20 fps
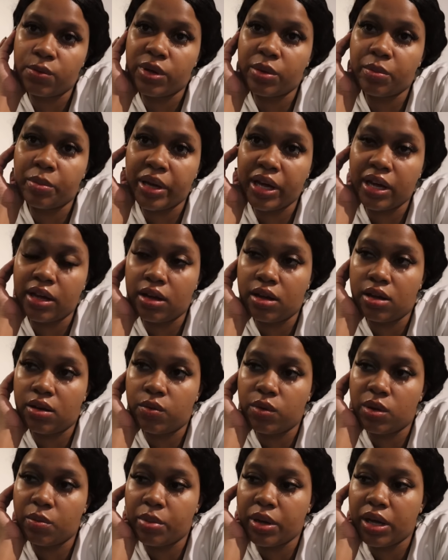We're back
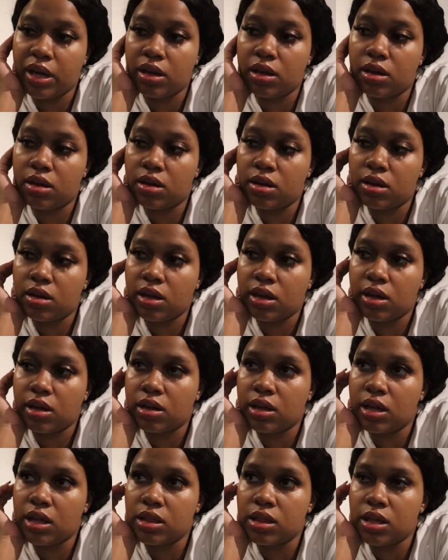
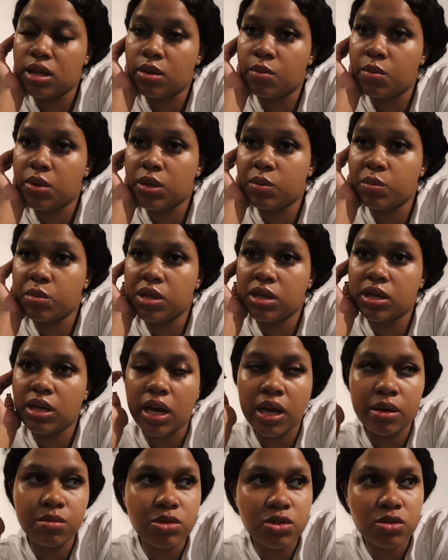at the Airbnb.
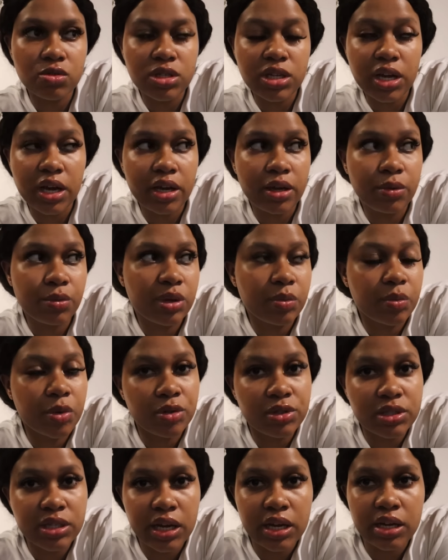I'm so tired. We're
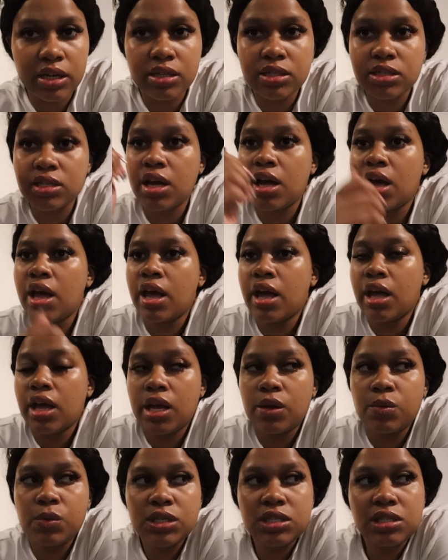both tired,
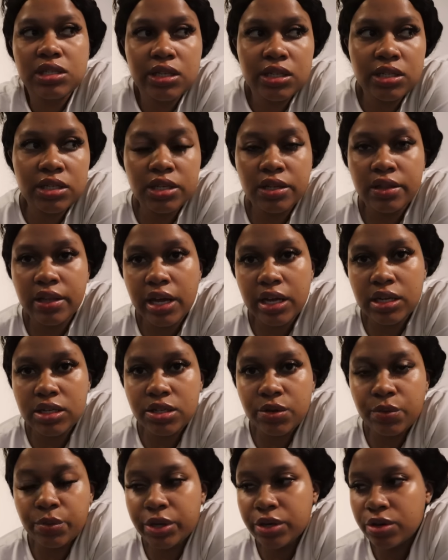and we said
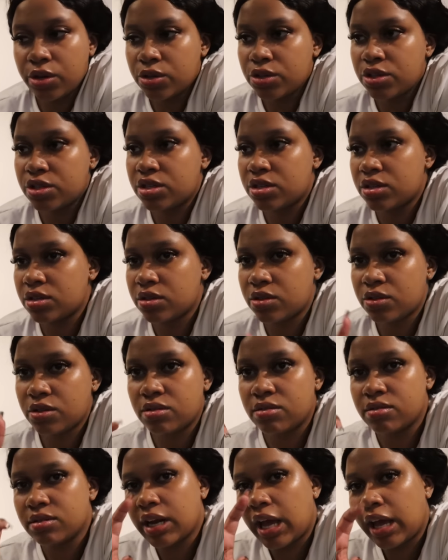that we're not,
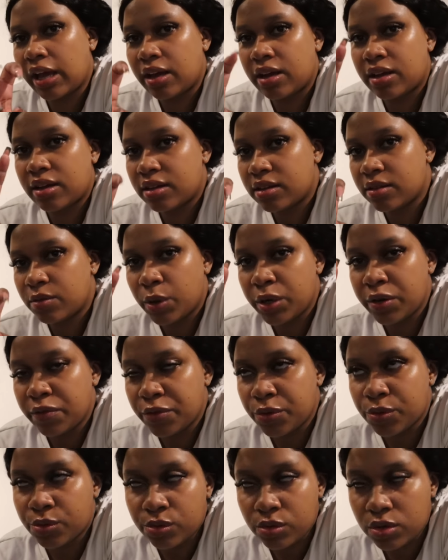like, one
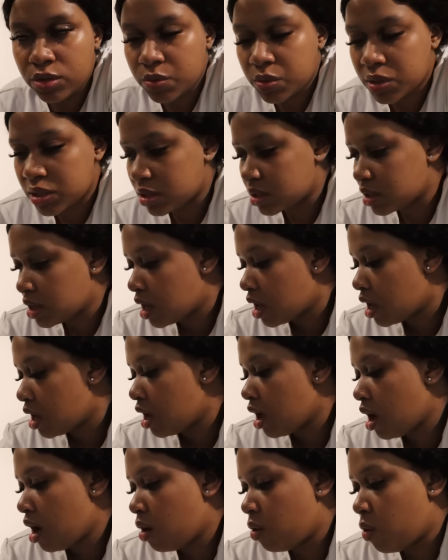of the rules was
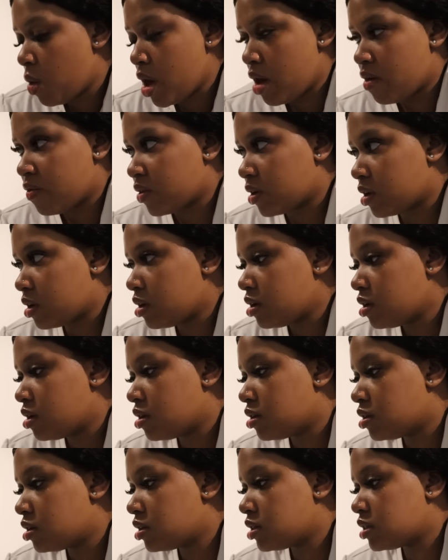whoever
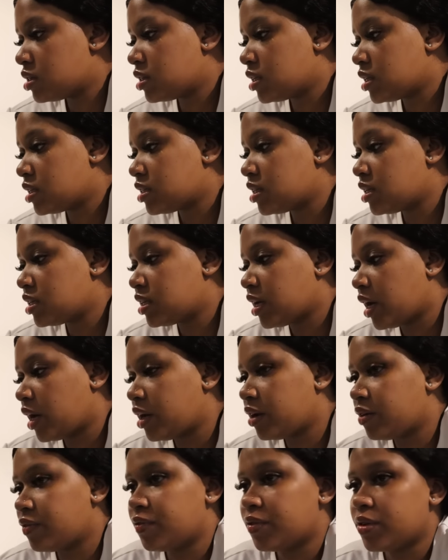says they're
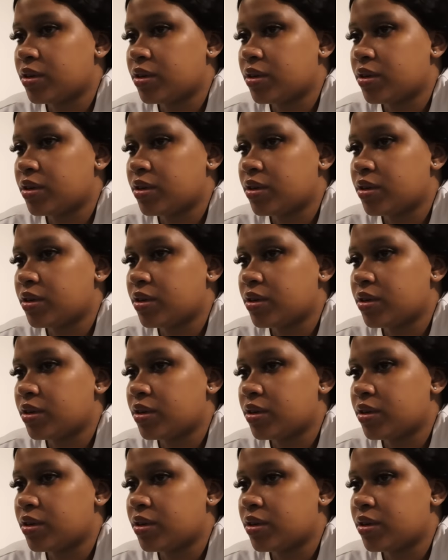tired